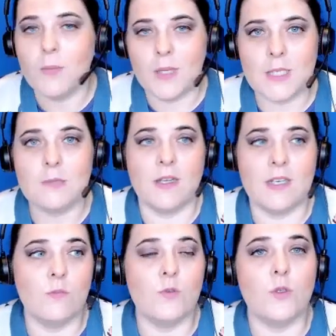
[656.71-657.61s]
please,
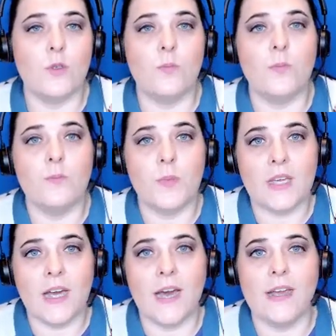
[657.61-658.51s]
madam, would you be
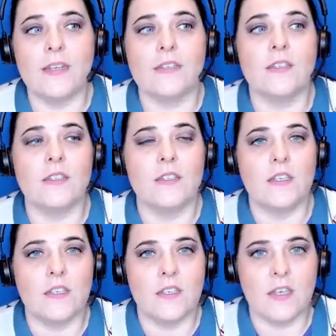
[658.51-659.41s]
kind?
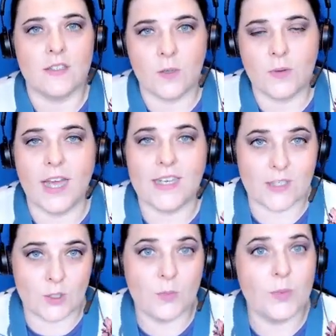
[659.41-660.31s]
So kind as to